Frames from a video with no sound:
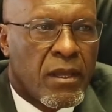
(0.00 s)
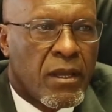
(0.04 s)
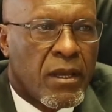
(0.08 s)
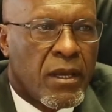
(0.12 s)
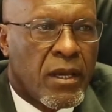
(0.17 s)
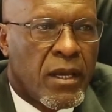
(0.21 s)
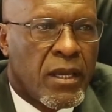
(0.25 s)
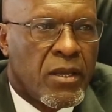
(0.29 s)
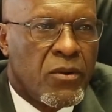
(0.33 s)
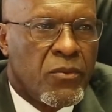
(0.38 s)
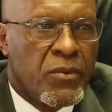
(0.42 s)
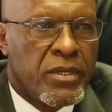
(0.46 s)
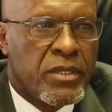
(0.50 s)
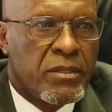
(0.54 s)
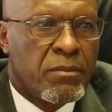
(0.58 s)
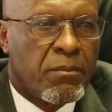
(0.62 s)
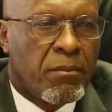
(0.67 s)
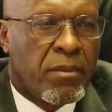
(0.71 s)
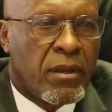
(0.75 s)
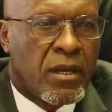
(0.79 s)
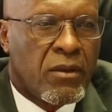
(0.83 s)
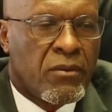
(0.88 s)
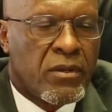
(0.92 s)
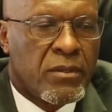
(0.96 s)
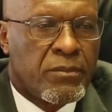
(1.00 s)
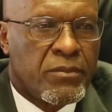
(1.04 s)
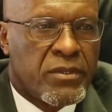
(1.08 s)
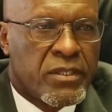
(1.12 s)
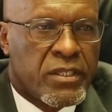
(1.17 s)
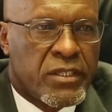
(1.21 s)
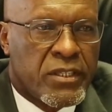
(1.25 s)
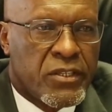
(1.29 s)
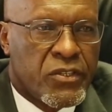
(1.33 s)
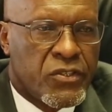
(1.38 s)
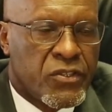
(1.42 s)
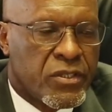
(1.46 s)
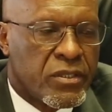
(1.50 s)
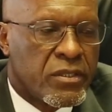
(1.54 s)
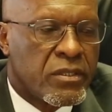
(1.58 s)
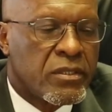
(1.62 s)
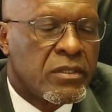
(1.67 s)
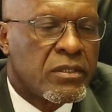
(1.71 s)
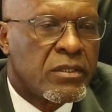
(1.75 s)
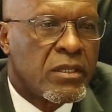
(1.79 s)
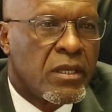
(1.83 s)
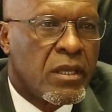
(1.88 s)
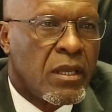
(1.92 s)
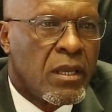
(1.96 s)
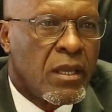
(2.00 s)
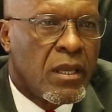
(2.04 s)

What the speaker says: high wind power potential,